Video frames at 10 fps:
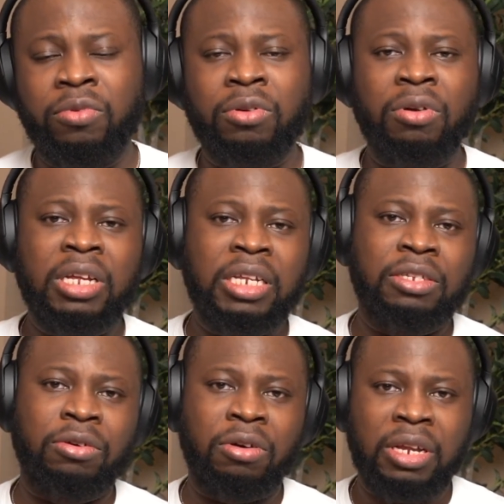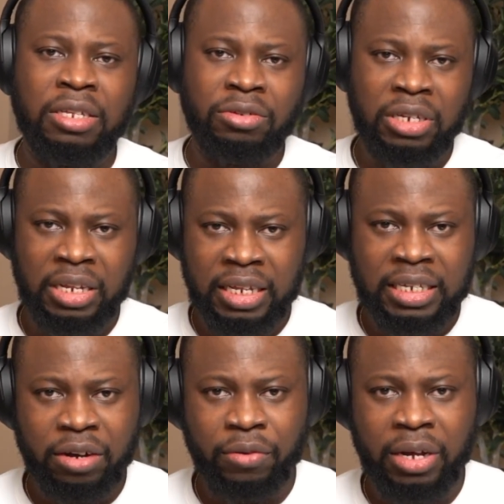would only need to connect to the
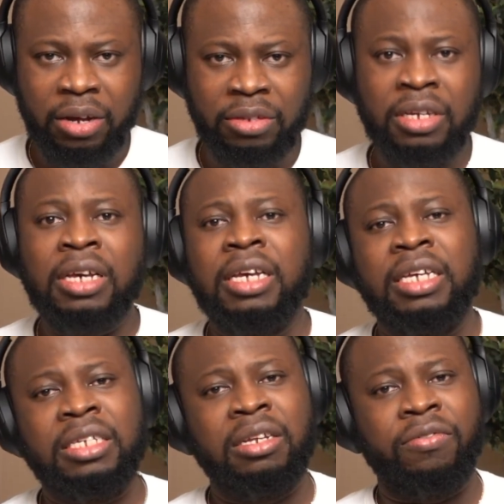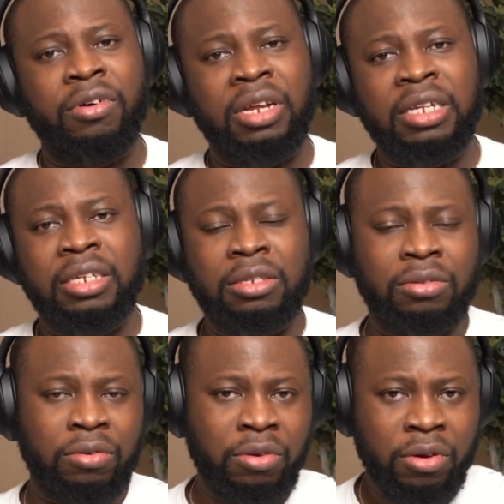data warehouse instead of connecting
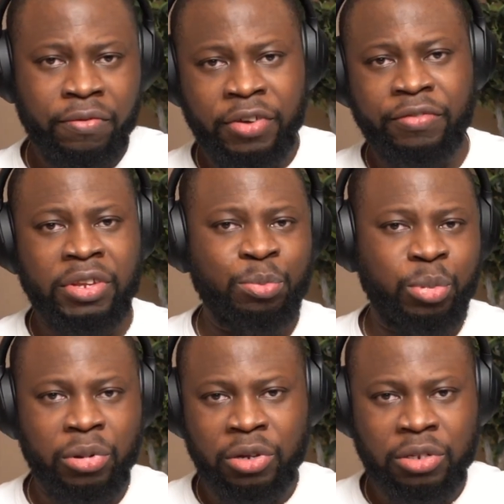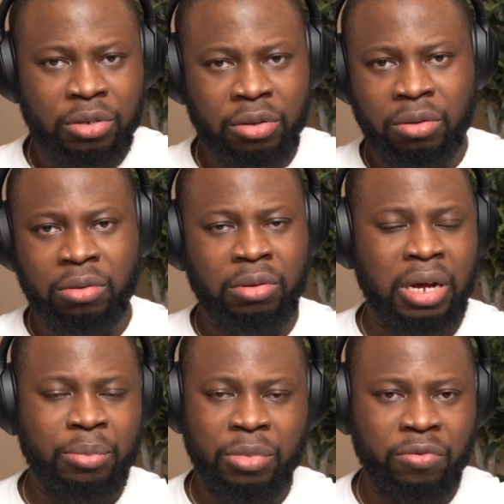to 50 plus or
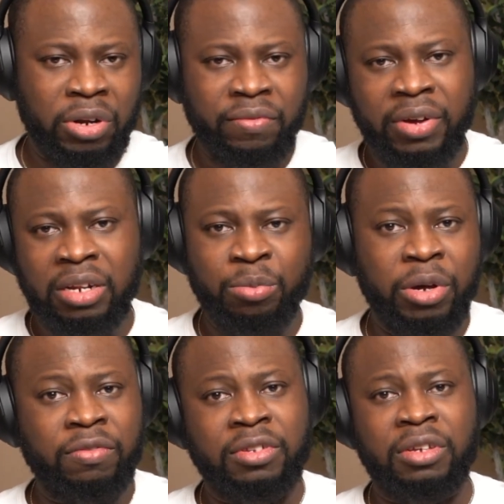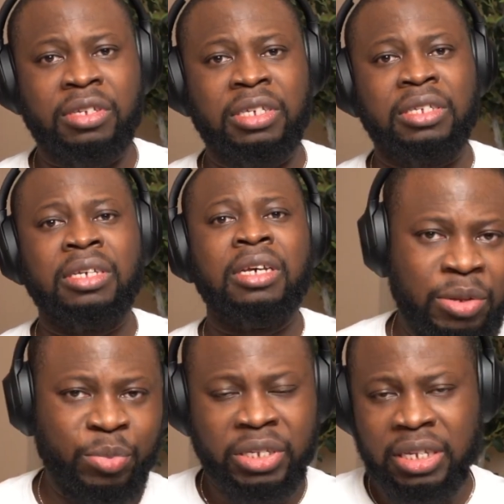whatever number of sources the
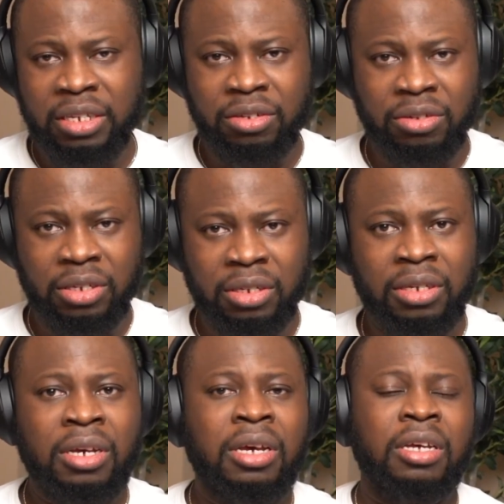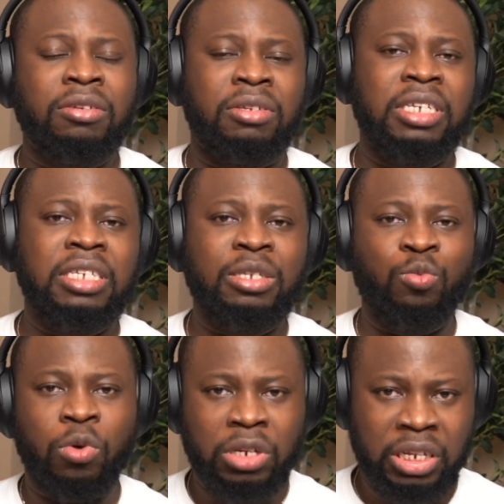business uses. So this is
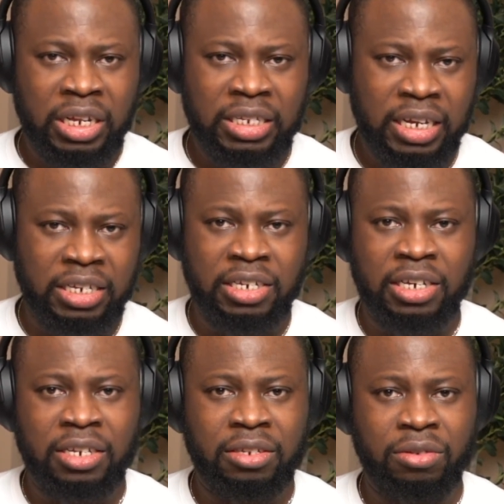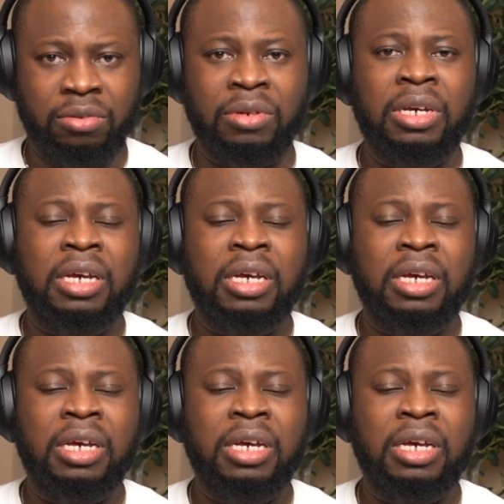what the data engineers do.